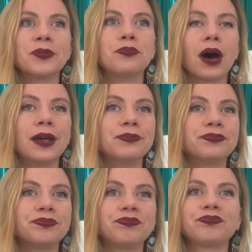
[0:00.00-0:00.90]

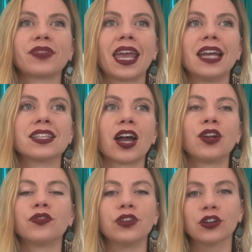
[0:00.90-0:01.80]
but it's not
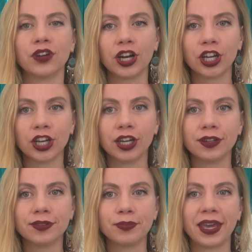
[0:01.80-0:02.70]
going to feel very
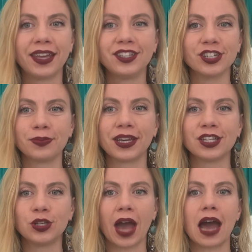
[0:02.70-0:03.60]
good just
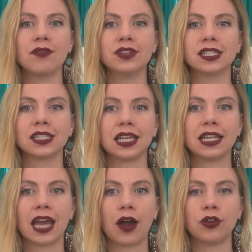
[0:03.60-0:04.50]
because you have this
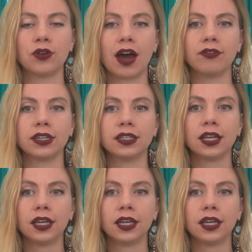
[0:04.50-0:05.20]
thing now. You haven't,